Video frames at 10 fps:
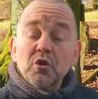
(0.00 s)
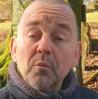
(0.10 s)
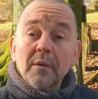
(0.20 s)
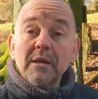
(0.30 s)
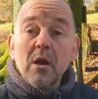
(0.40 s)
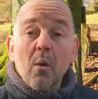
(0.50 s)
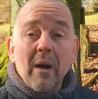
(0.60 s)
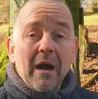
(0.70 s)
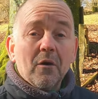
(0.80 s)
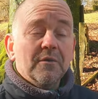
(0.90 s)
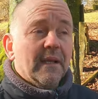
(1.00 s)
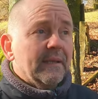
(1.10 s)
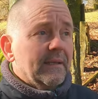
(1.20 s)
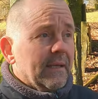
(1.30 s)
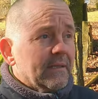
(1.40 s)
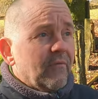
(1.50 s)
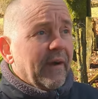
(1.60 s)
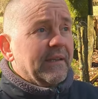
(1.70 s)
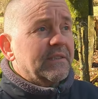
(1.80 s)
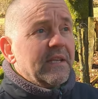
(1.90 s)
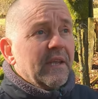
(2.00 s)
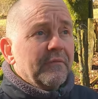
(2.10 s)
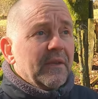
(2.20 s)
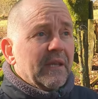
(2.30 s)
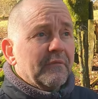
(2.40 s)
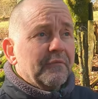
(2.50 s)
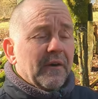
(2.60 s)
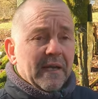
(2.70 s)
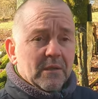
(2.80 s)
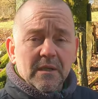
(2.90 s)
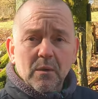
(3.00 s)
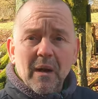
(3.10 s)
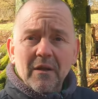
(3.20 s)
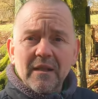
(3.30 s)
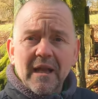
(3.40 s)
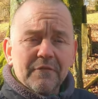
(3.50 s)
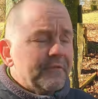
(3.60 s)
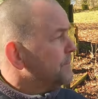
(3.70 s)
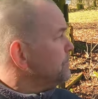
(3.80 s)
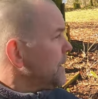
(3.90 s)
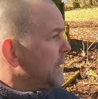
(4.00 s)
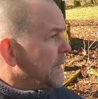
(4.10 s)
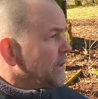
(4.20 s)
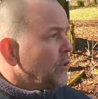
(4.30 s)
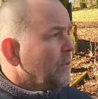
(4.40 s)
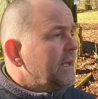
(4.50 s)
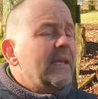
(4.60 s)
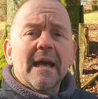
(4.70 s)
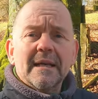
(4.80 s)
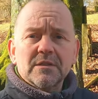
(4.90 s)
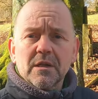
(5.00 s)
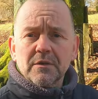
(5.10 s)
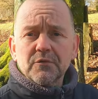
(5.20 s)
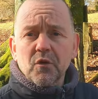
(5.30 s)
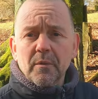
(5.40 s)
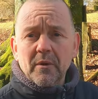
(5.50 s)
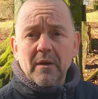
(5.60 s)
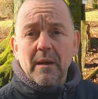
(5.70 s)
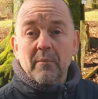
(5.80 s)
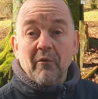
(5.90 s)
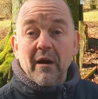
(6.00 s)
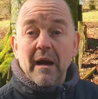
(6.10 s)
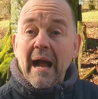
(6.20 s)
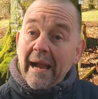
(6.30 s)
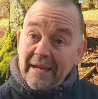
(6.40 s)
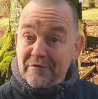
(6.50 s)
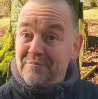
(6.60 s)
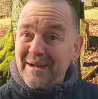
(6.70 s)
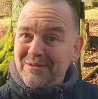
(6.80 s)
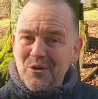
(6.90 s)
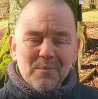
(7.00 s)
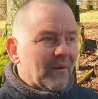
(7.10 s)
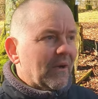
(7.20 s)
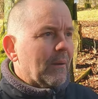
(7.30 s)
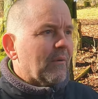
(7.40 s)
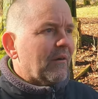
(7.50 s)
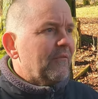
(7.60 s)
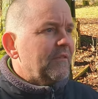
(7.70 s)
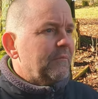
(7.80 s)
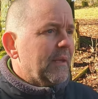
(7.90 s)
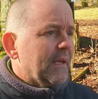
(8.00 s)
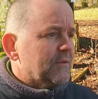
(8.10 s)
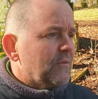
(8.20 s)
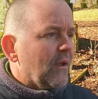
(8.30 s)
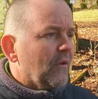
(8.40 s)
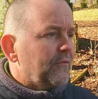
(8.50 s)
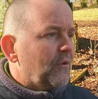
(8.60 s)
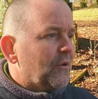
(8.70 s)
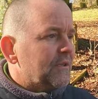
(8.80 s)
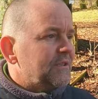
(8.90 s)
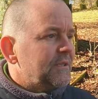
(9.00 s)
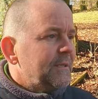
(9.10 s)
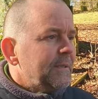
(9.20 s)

should we go out and try and see if we can find wildlife? So he has a thermal camera. I have my thermal camera with me as well, of course.